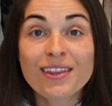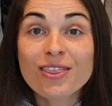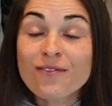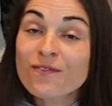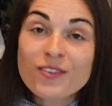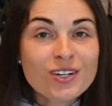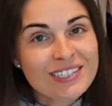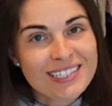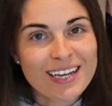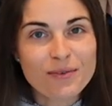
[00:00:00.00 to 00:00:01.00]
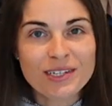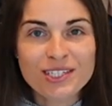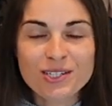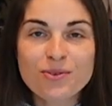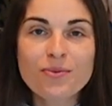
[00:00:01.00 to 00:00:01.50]
The first thing we
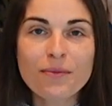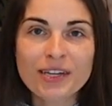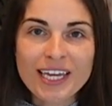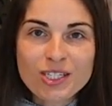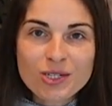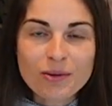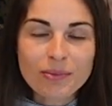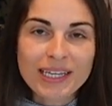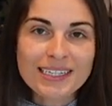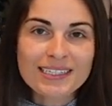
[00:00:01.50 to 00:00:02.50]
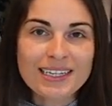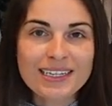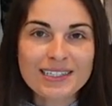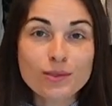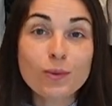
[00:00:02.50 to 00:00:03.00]
do when we get to a place
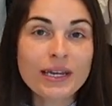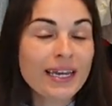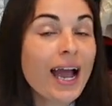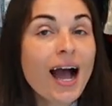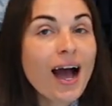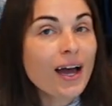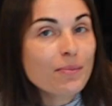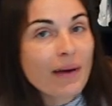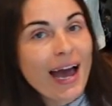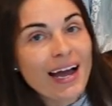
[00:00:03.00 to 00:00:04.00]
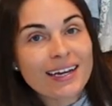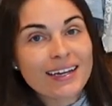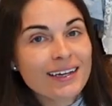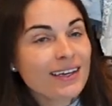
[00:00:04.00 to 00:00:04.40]
is we unpack.